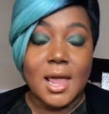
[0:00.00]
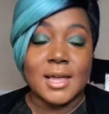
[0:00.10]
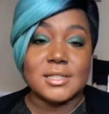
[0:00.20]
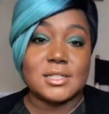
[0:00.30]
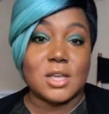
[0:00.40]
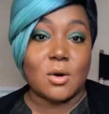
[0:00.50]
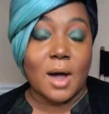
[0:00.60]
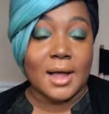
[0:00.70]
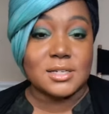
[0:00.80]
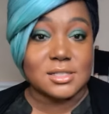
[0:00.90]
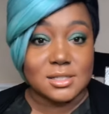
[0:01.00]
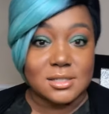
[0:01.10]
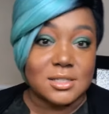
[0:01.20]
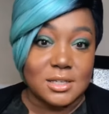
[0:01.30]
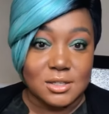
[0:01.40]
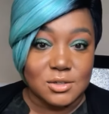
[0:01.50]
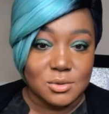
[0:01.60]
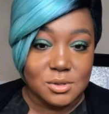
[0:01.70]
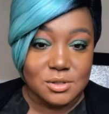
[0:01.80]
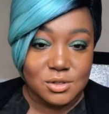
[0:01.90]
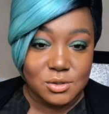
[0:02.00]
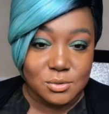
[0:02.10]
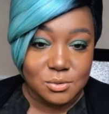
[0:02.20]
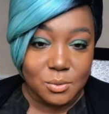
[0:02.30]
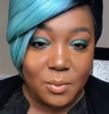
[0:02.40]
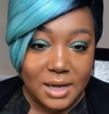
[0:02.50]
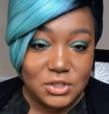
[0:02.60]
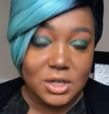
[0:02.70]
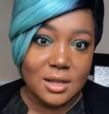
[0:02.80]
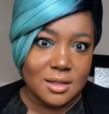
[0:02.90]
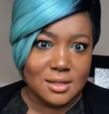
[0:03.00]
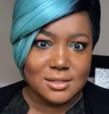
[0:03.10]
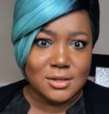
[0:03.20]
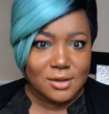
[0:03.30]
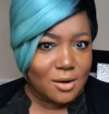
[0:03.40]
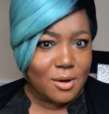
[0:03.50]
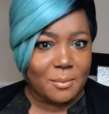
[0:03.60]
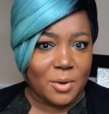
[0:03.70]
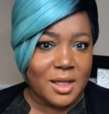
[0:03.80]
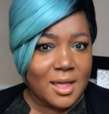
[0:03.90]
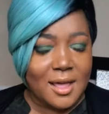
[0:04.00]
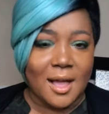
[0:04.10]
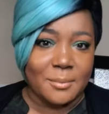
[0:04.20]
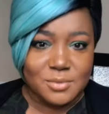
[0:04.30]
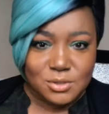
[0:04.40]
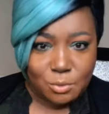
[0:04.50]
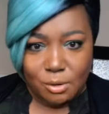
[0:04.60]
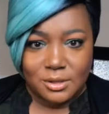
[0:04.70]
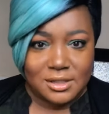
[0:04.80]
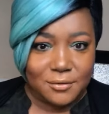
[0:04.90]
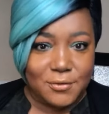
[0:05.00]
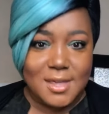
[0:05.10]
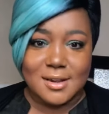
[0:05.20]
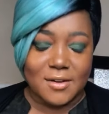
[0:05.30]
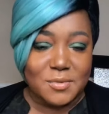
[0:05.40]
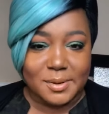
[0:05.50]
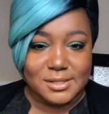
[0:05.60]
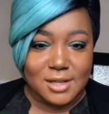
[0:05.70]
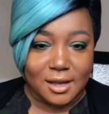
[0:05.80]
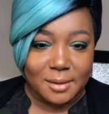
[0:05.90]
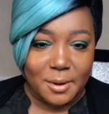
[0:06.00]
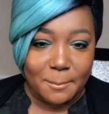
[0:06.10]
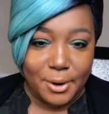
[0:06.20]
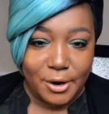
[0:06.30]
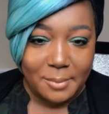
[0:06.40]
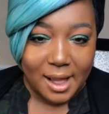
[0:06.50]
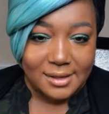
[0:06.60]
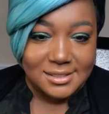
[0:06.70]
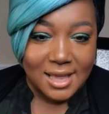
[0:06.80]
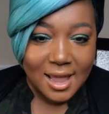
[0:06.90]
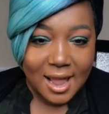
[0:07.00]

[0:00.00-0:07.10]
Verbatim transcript: And so I just continued to watch it and next thing you know I'm I'm scrolling the feed and everybody's talking about Bird Box.